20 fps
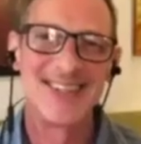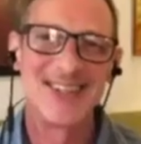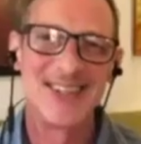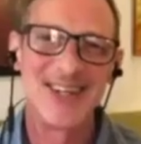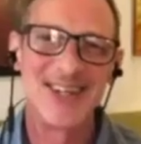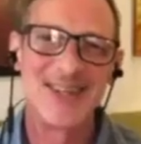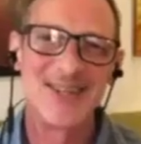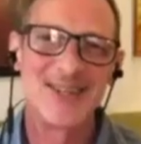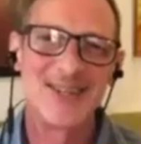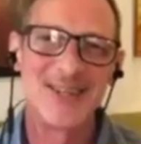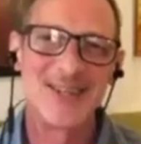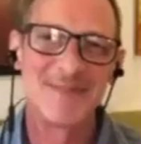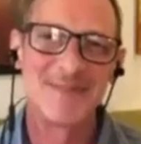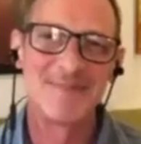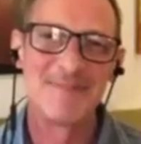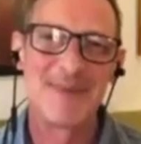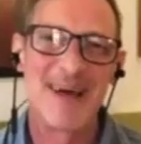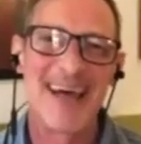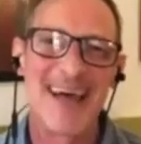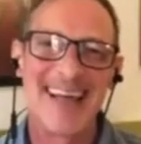Cheers.
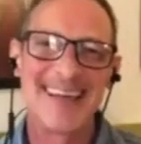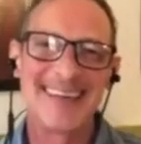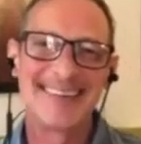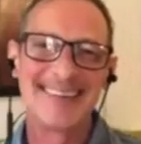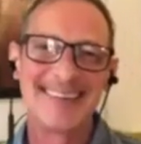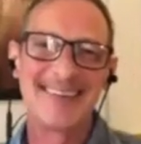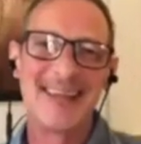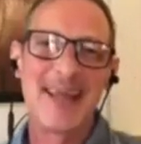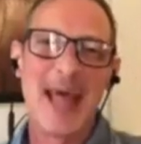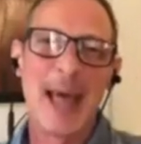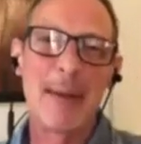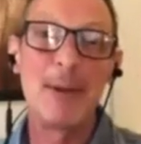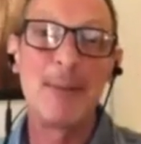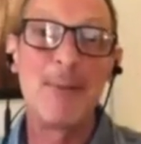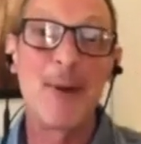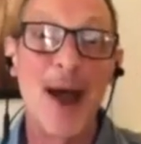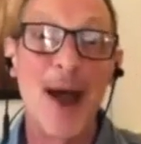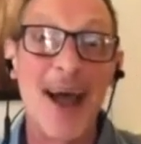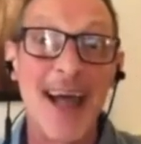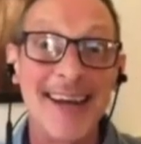Bye. Happy
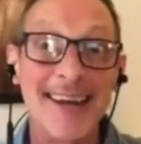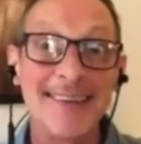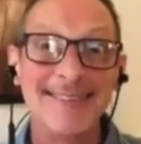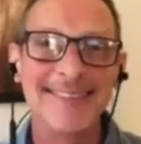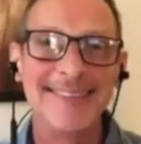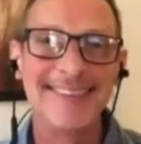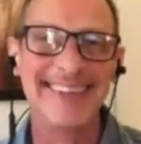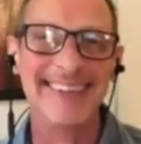Pride.